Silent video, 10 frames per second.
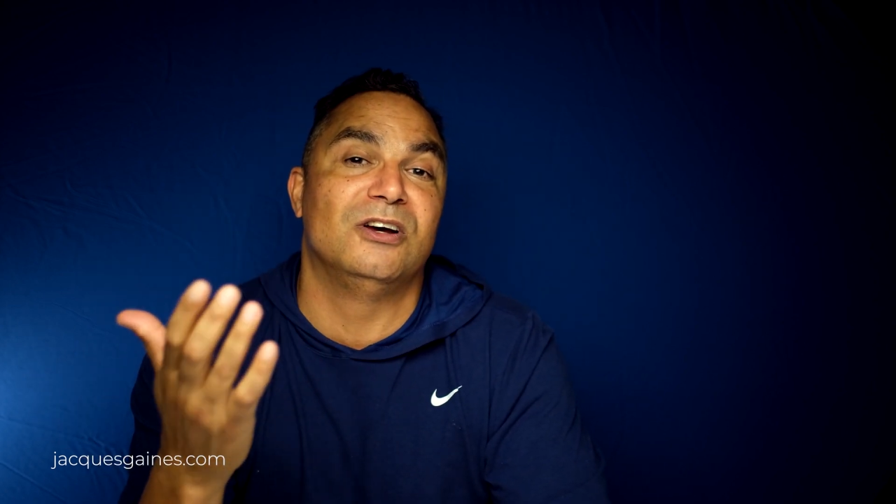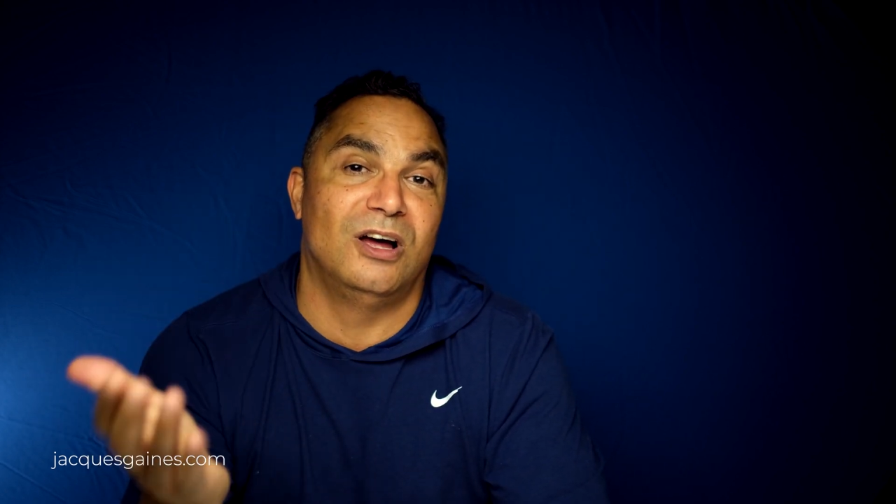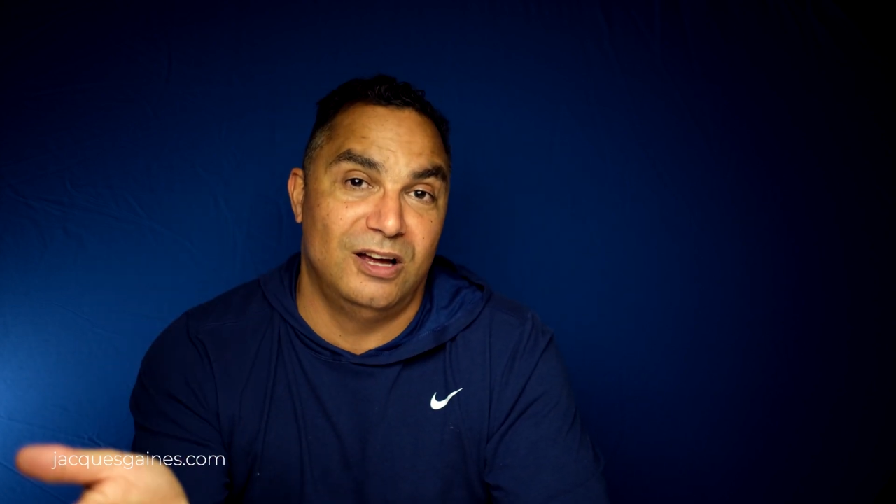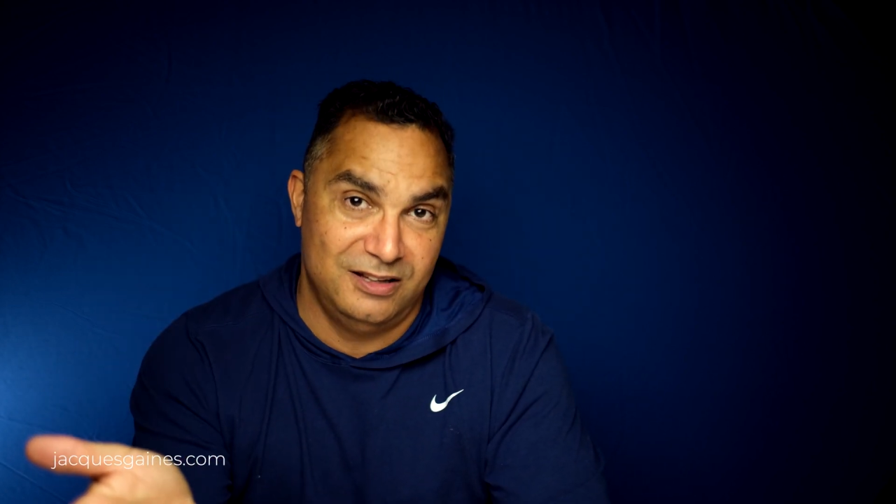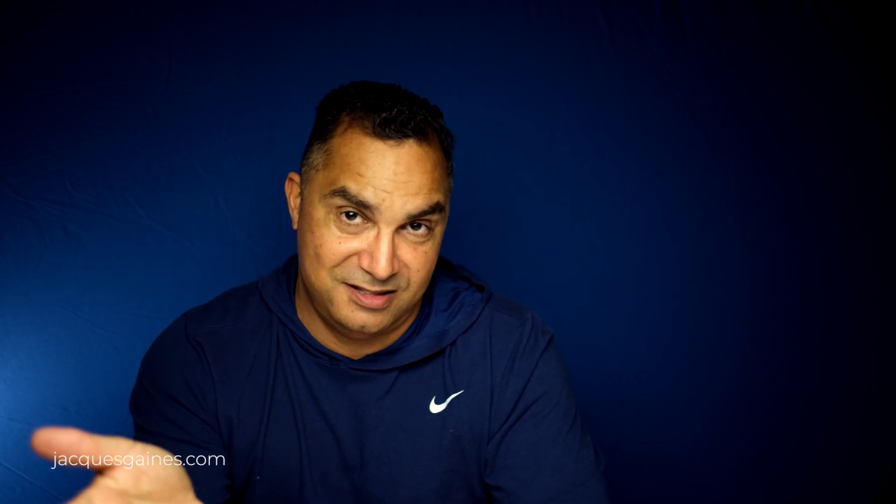
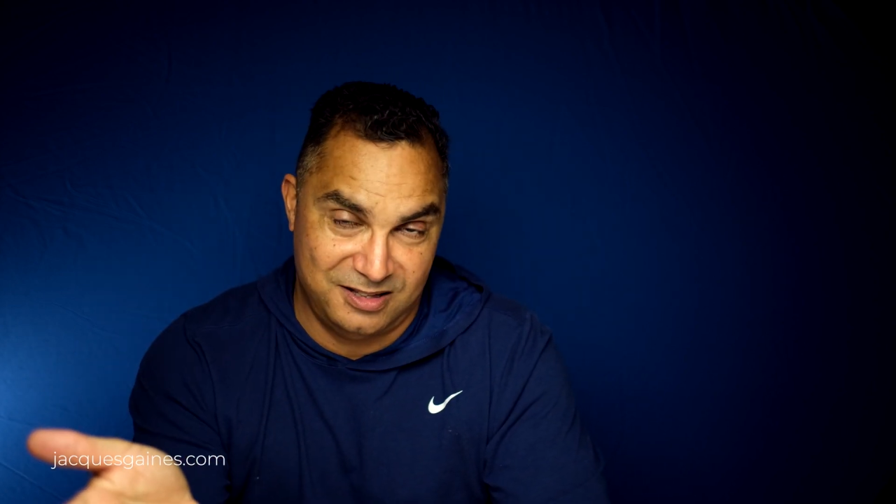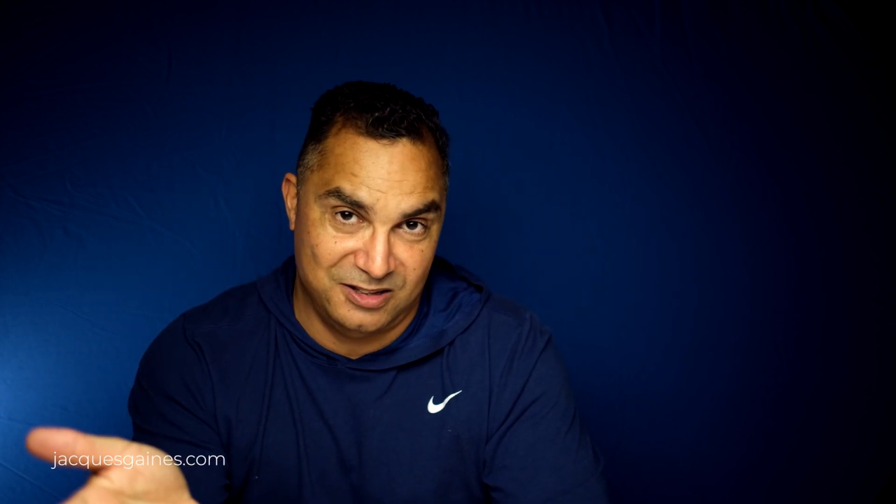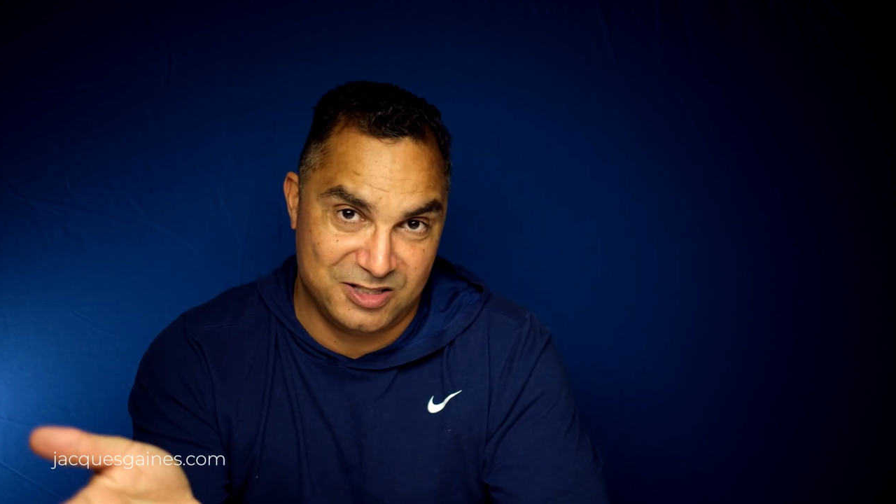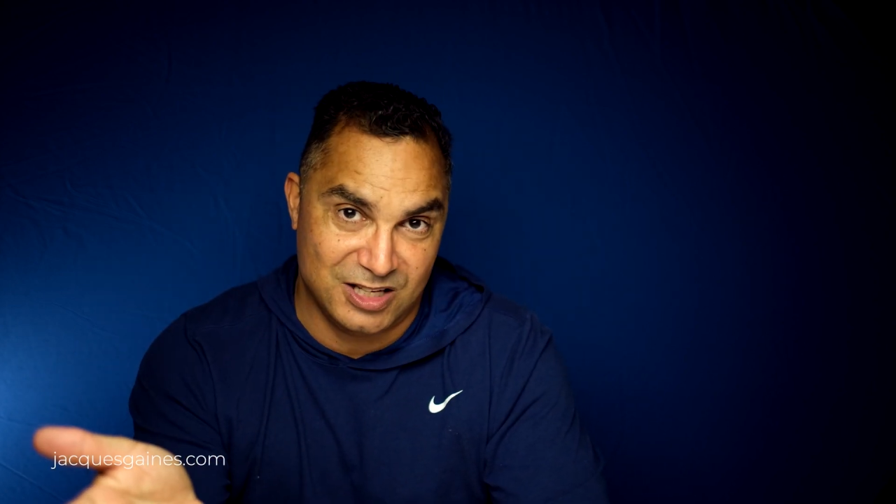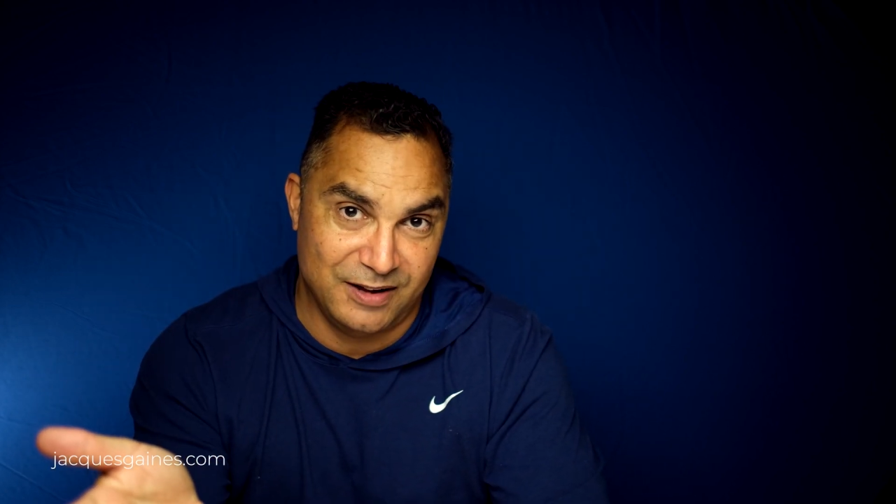cons to
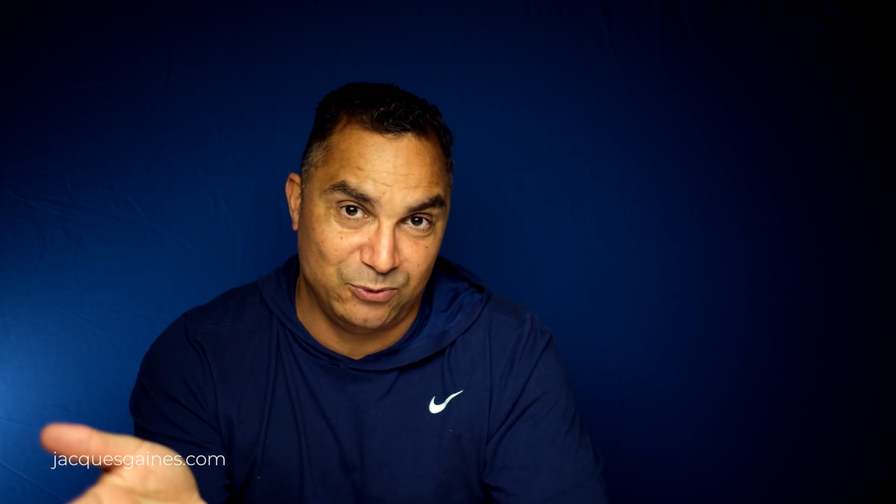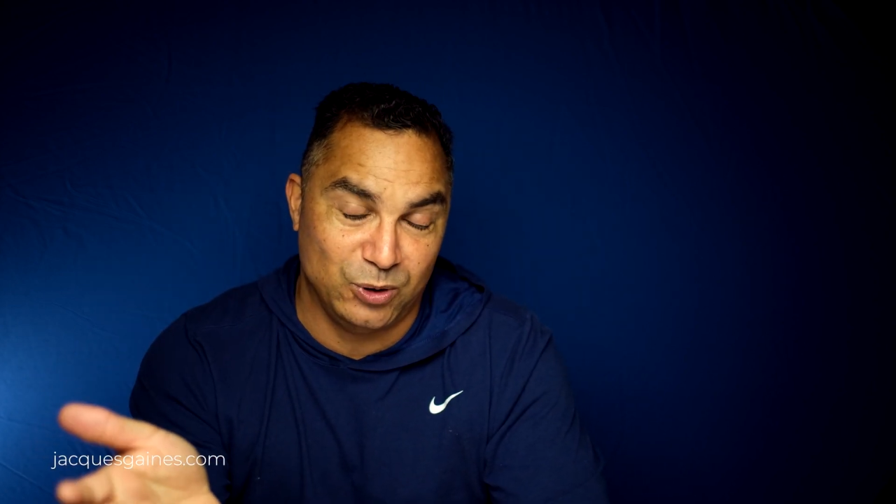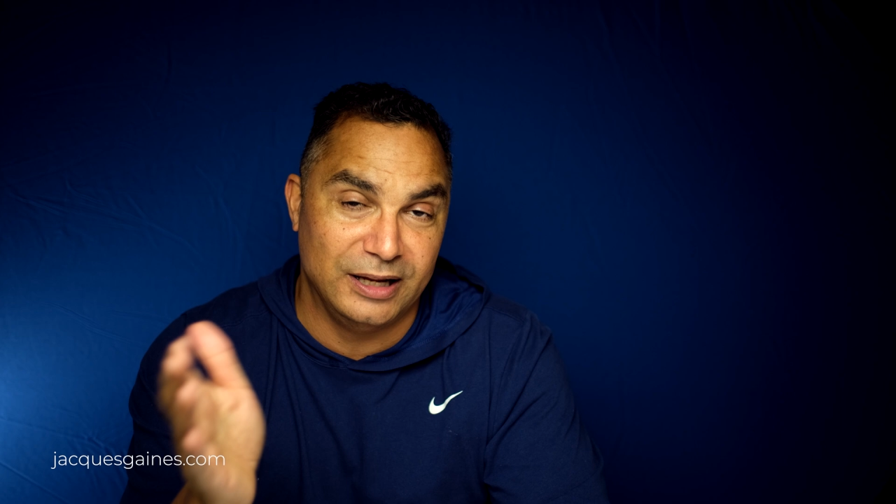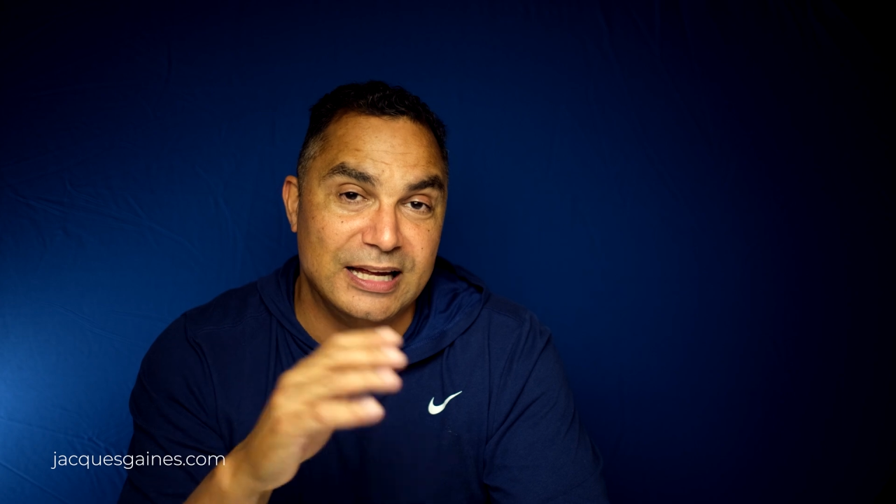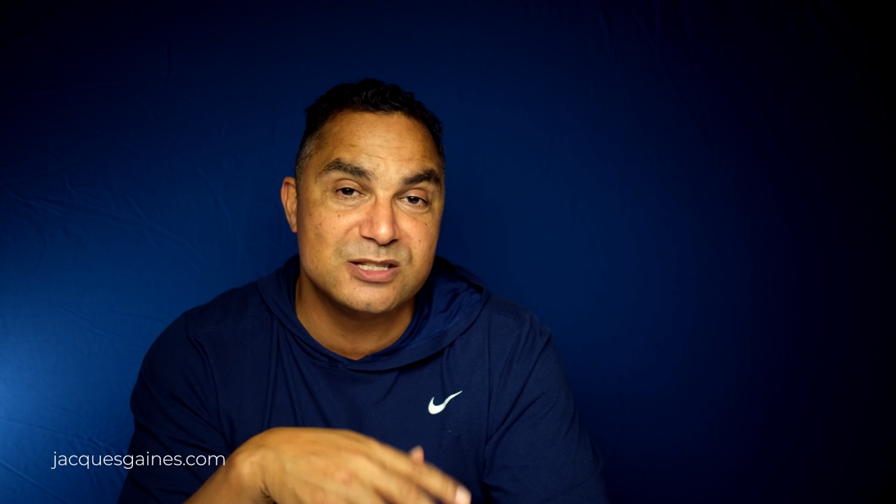the
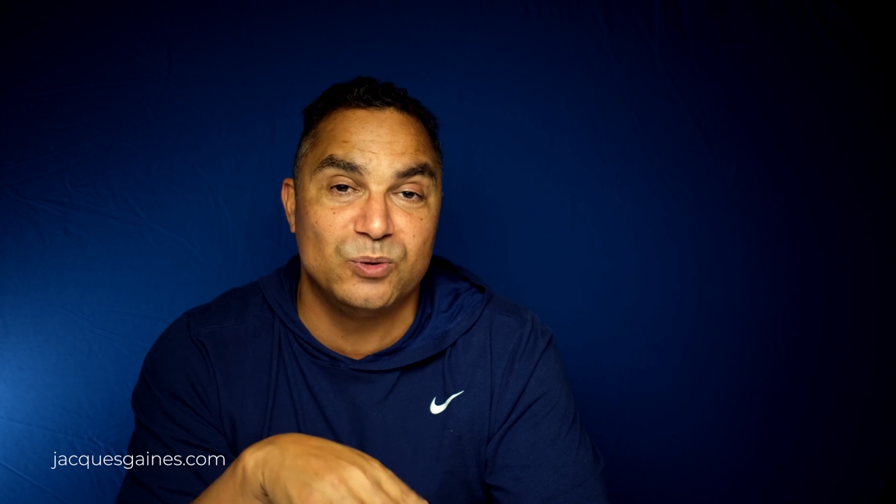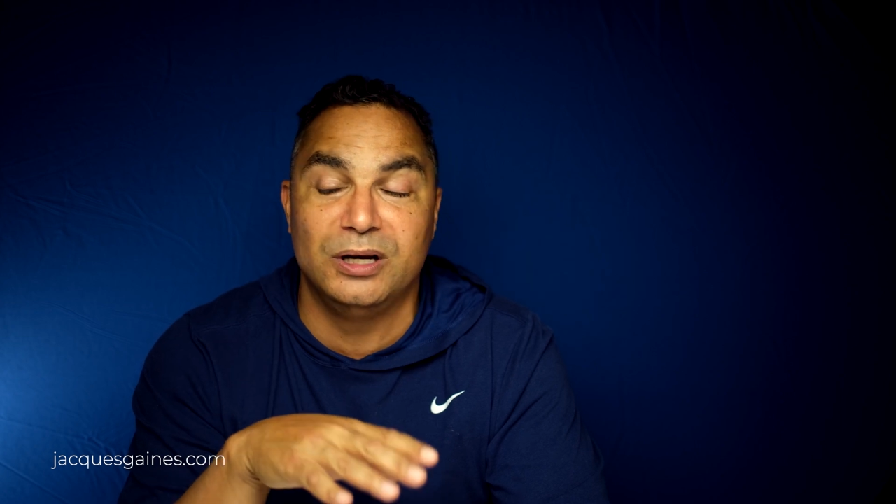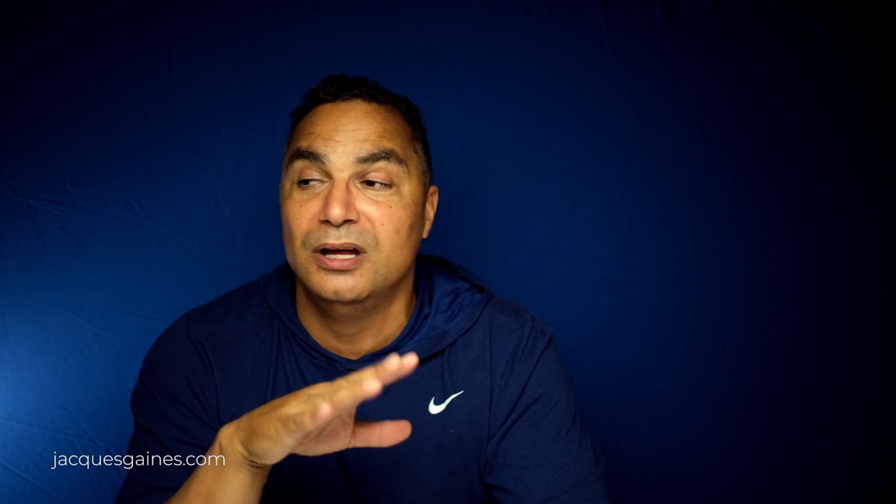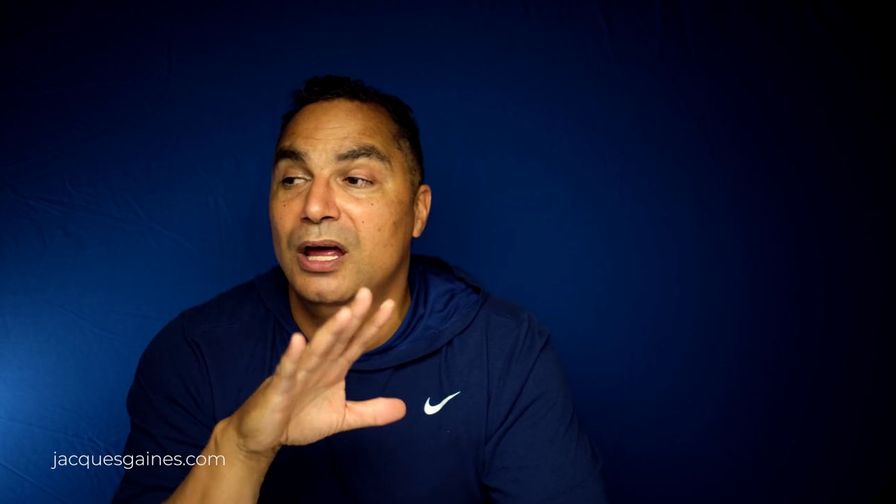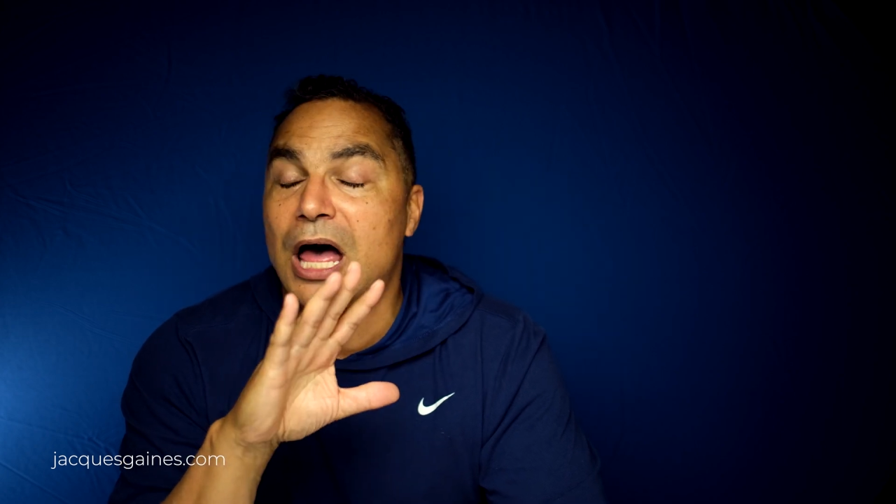software, and that's what